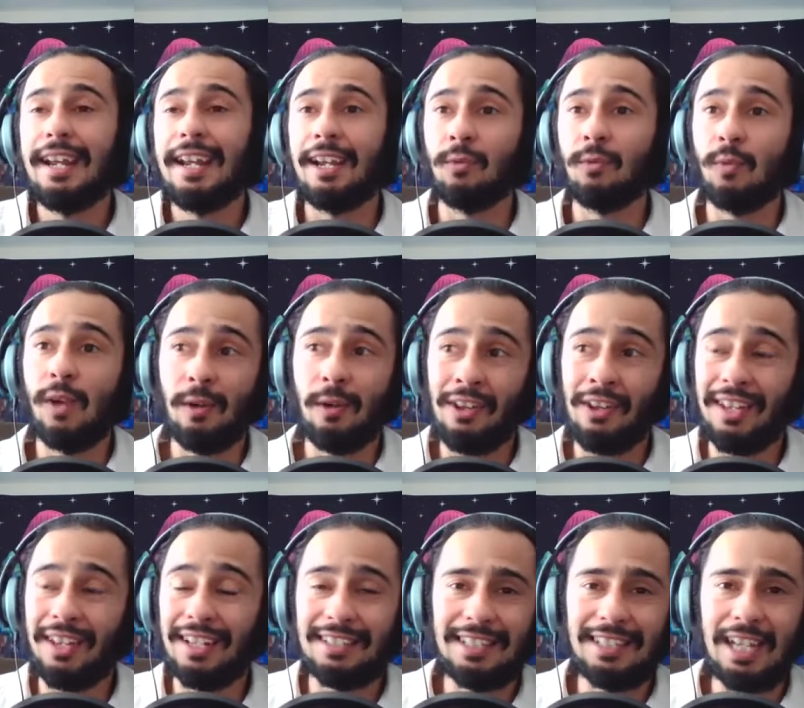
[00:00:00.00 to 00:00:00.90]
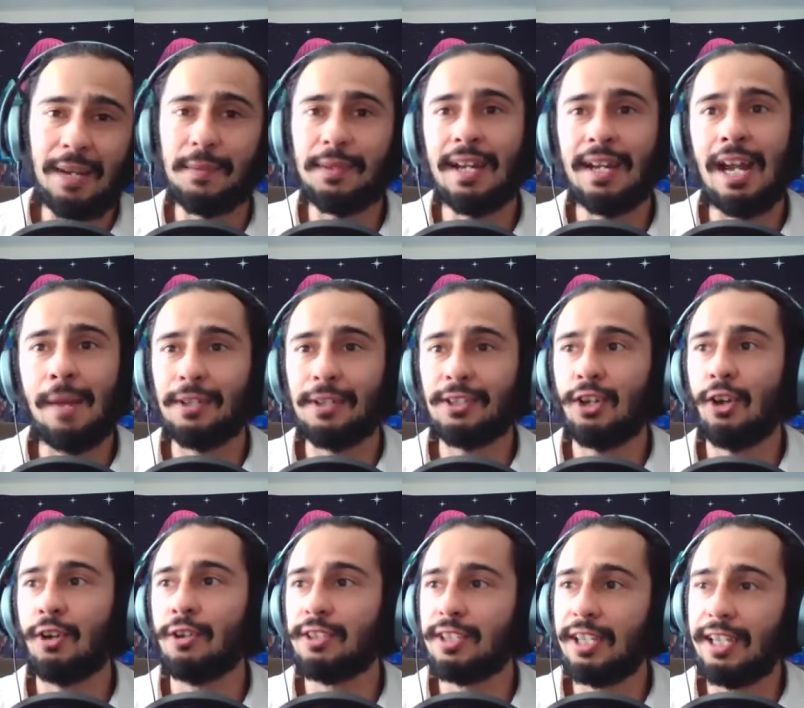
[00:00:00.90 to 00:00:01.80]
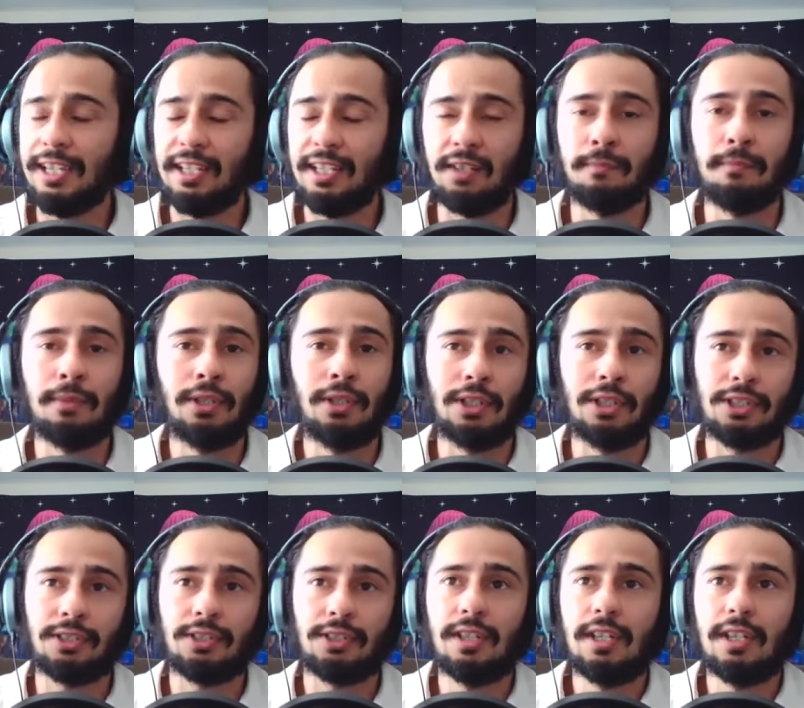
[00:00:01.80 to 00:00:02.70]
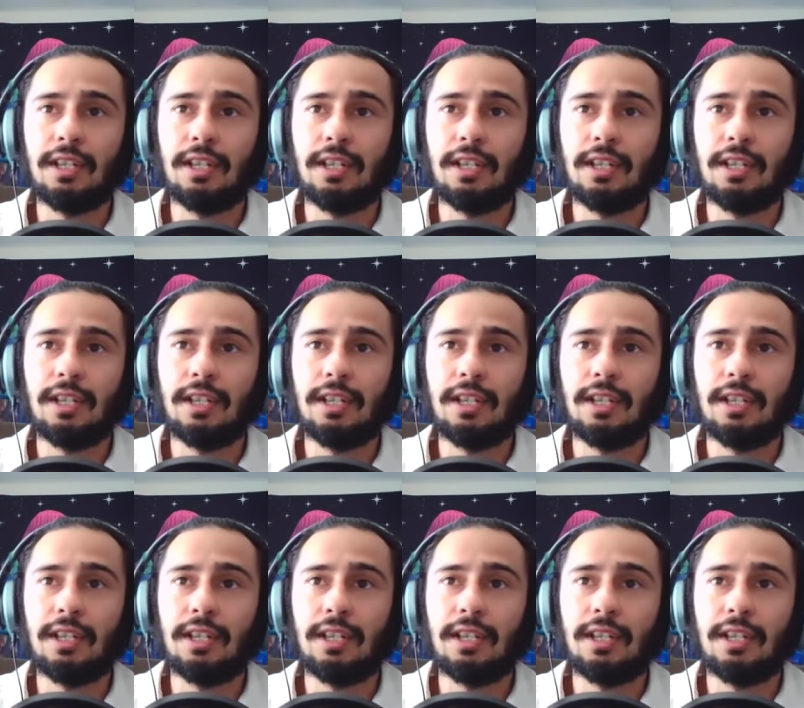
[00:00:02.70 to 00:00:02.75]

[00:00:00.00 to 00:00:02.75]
And right around that same time, I started to hit the books,